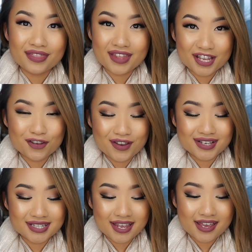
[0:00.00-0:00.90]
Thank you
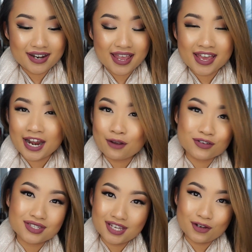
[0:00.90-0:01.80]
guys again, and I will
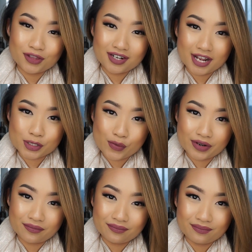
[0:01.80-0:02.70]
see you in the next
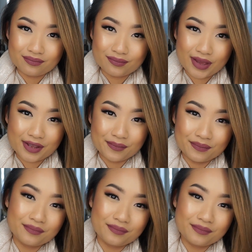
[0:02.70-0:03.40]
one. Bye.